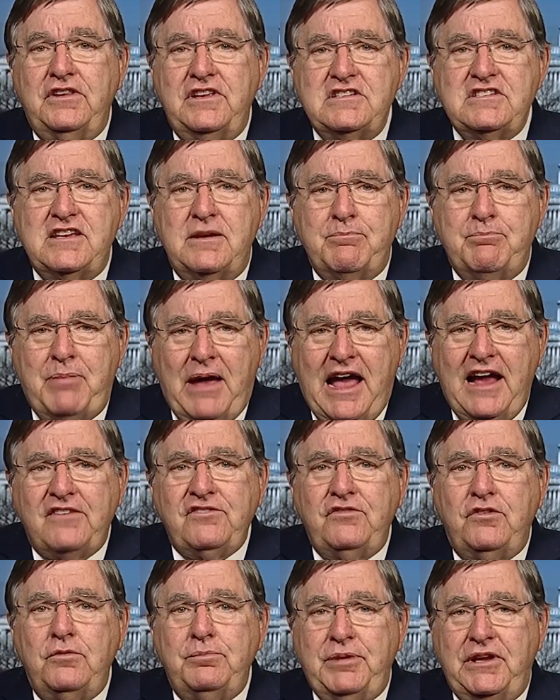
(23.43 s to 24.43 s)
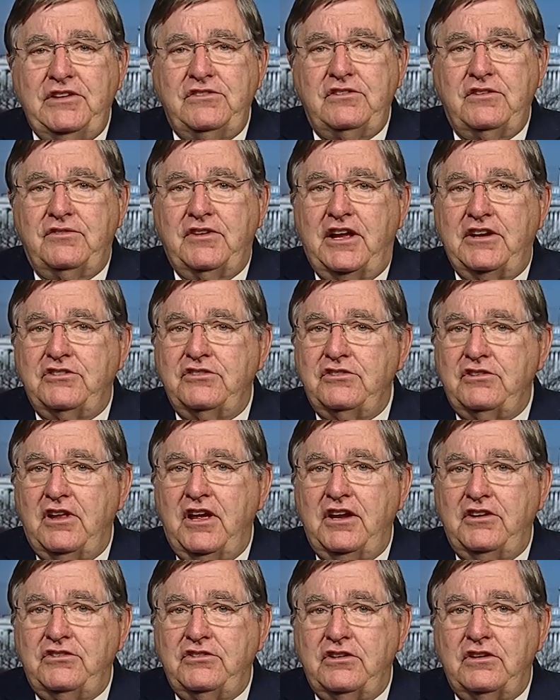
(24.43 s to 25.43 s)
this impactful piece of
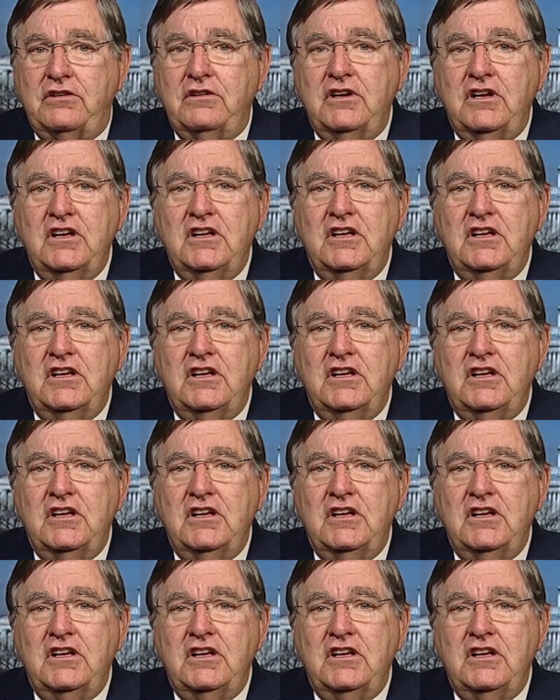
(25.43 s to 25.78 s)
legislation.